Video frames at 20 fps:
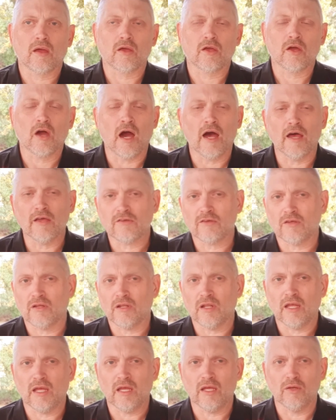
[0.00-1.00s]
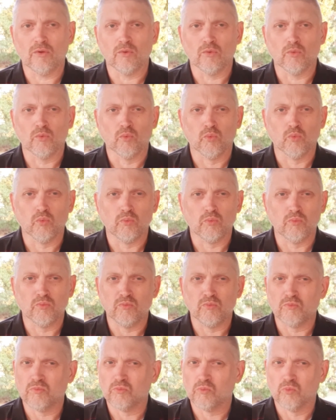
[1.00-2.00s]
constantly
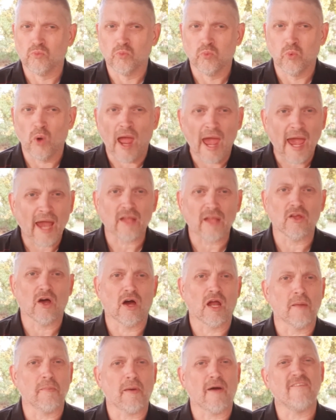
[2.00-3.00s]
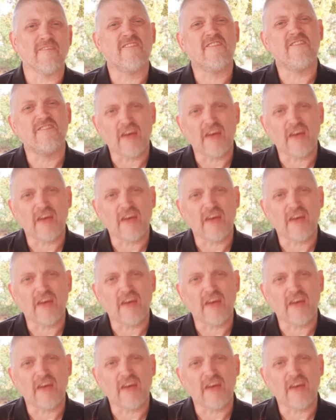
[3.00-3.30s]
ragged on about